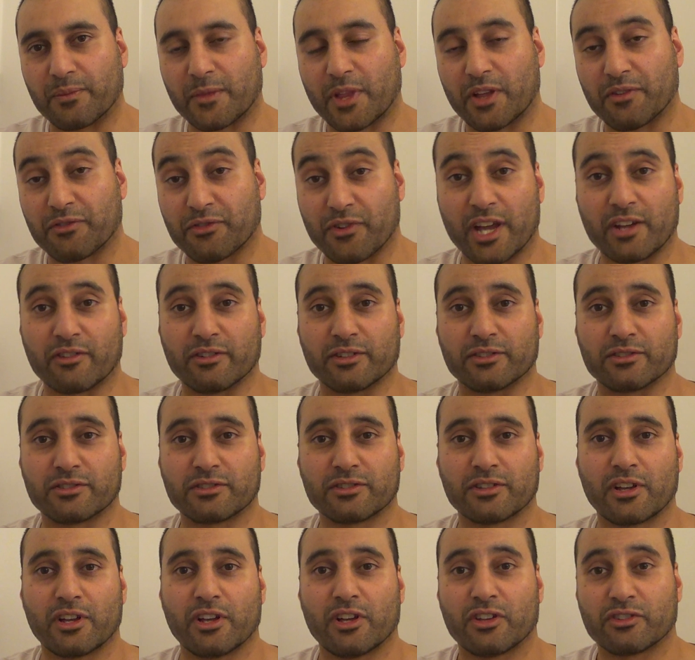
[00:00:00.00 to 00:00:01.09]

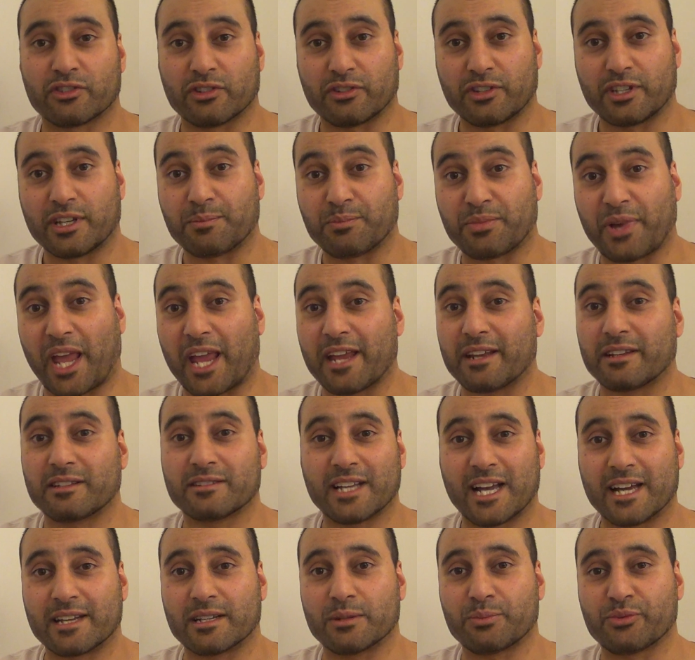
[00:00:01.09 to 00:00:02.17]
fragrance, so you're paying
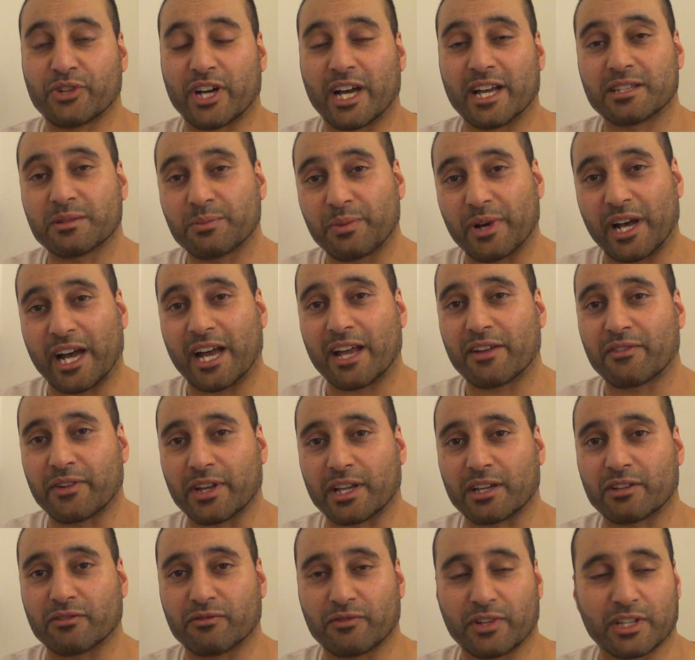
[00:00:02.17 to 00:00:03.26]
designer price, but I
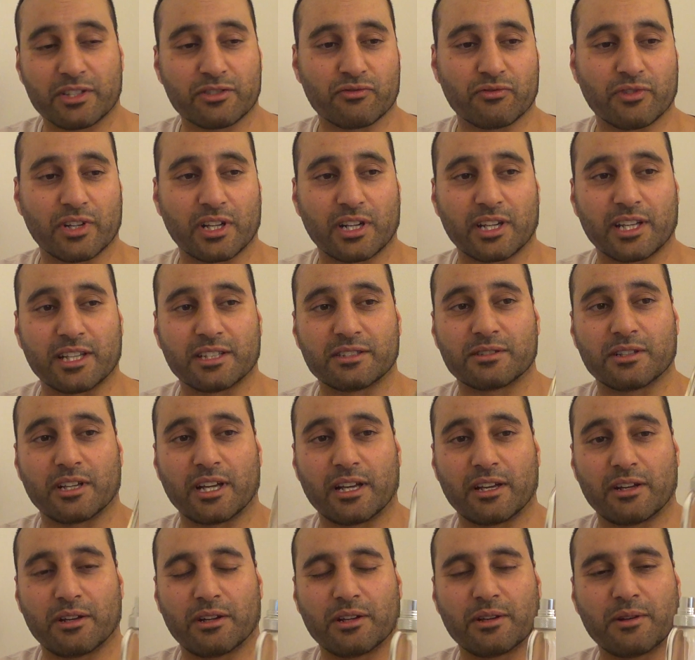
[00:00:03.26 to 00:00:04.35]
think this really is
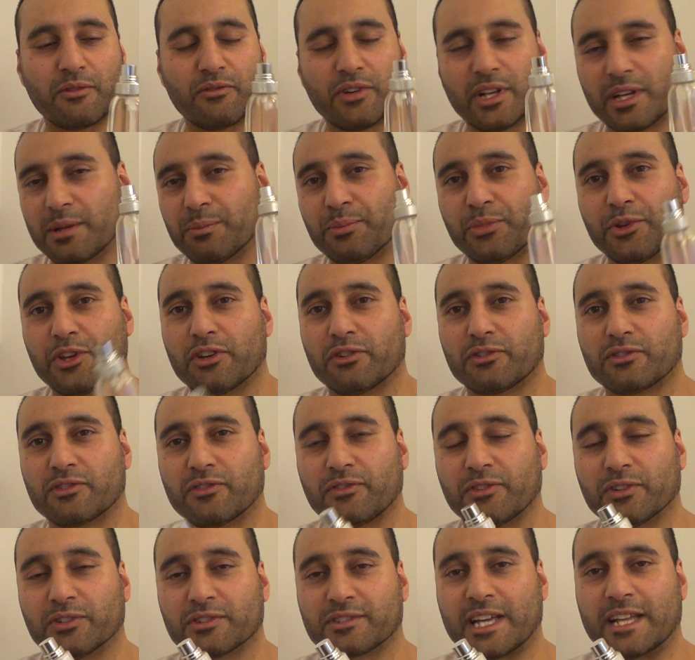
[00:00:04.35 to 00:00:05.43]
a really
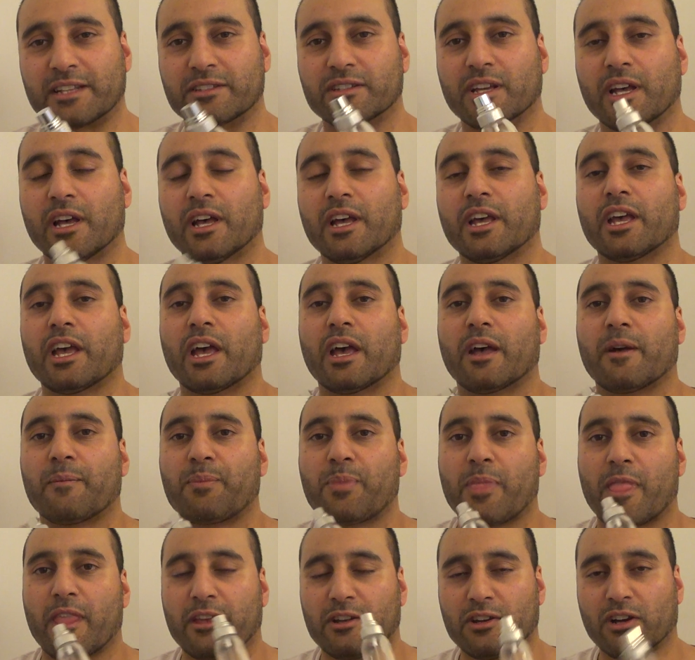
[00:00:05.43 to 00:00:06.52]
beautiful scent.
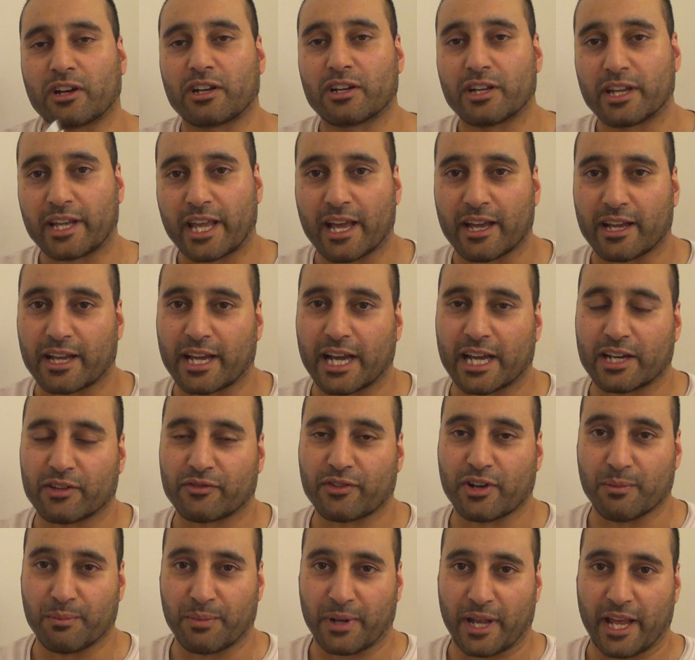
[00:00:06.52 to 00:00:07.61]
You're not going to get kind of
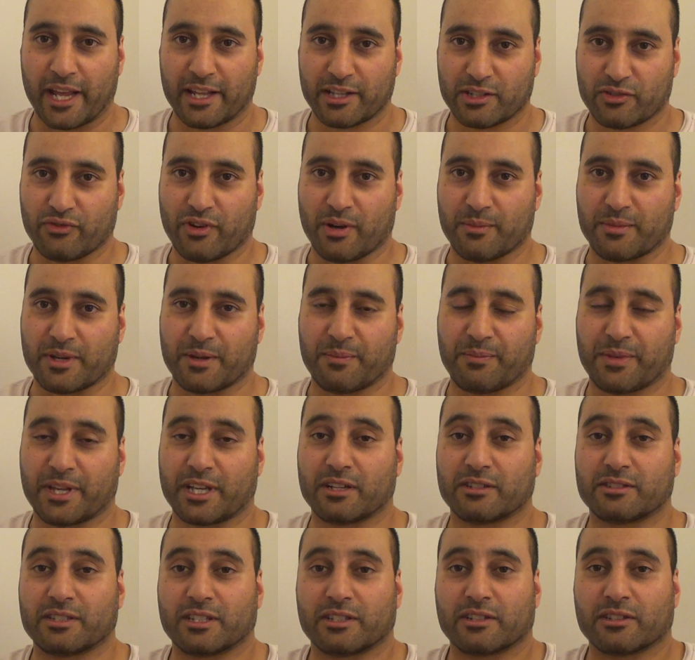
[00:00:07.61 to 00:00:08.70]
complaints from it
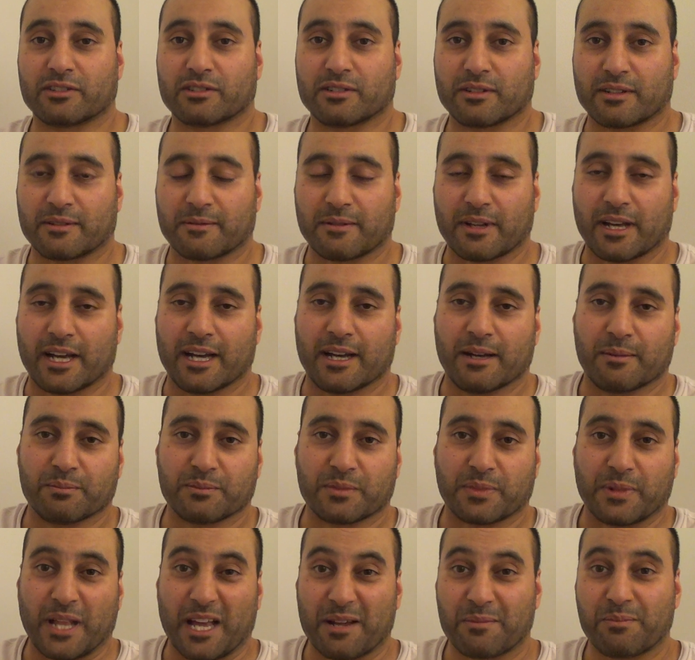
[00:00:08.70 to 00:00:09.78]
because it doesn't
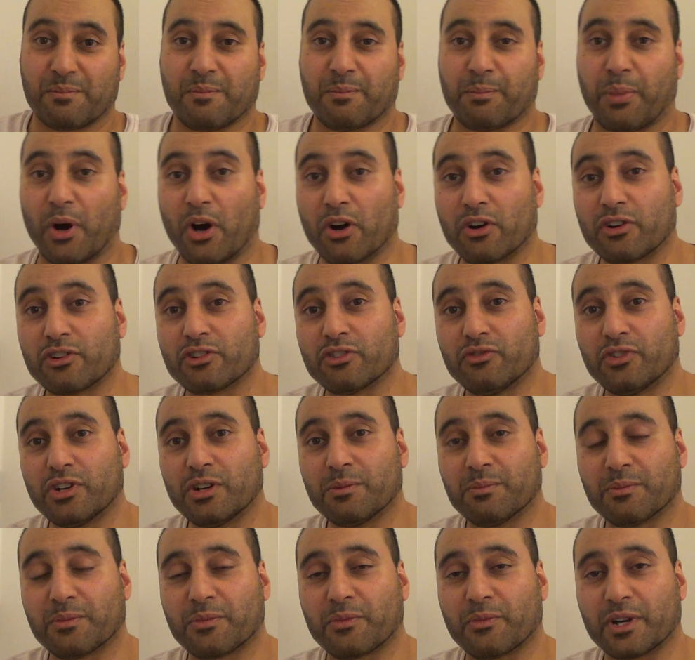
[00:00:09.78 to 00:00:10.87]
like pong a
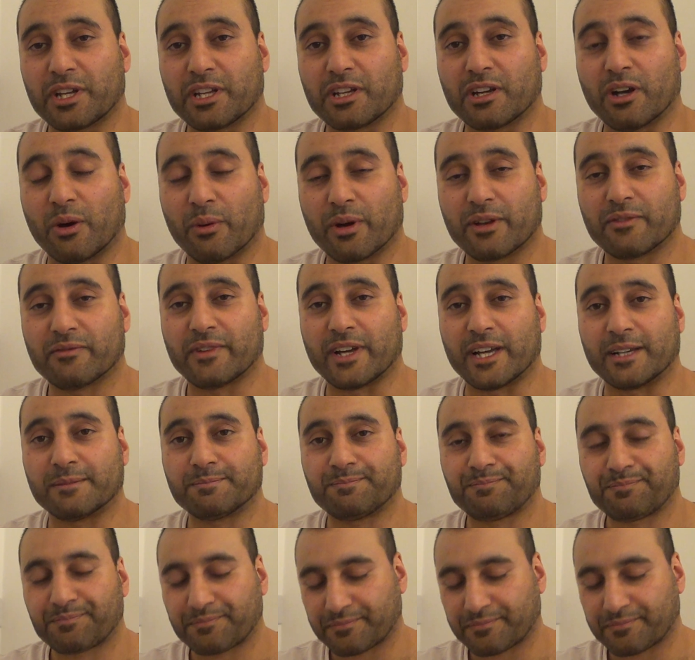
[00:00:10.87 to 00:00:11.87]
room when you go in there. It